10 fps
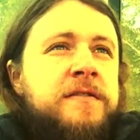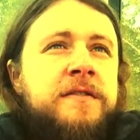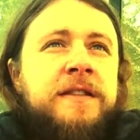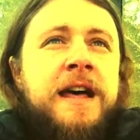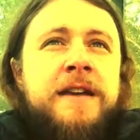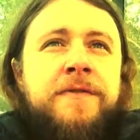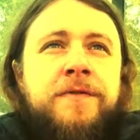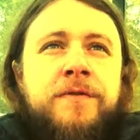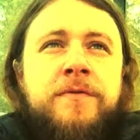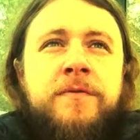life
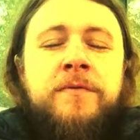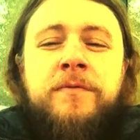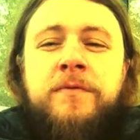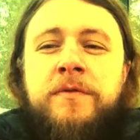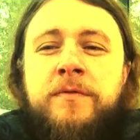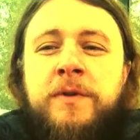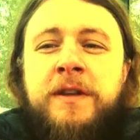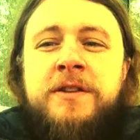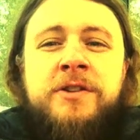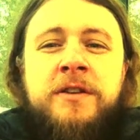through
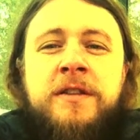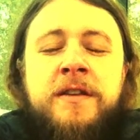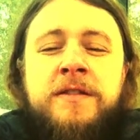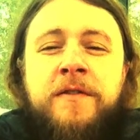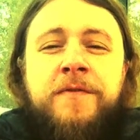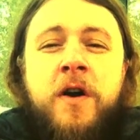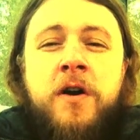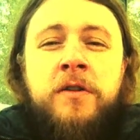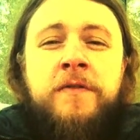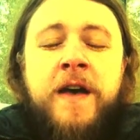religion and, in the
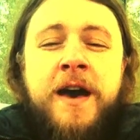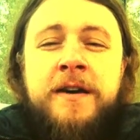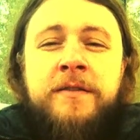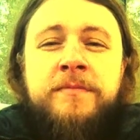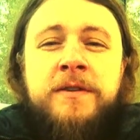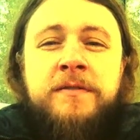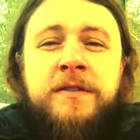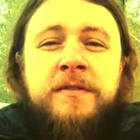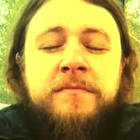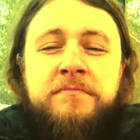fall of Adam and,
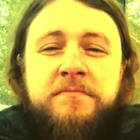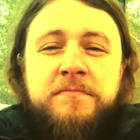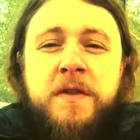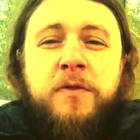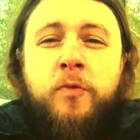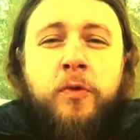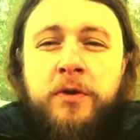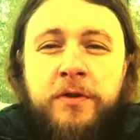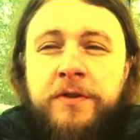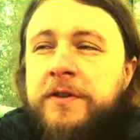in and the
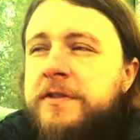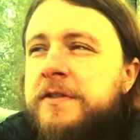world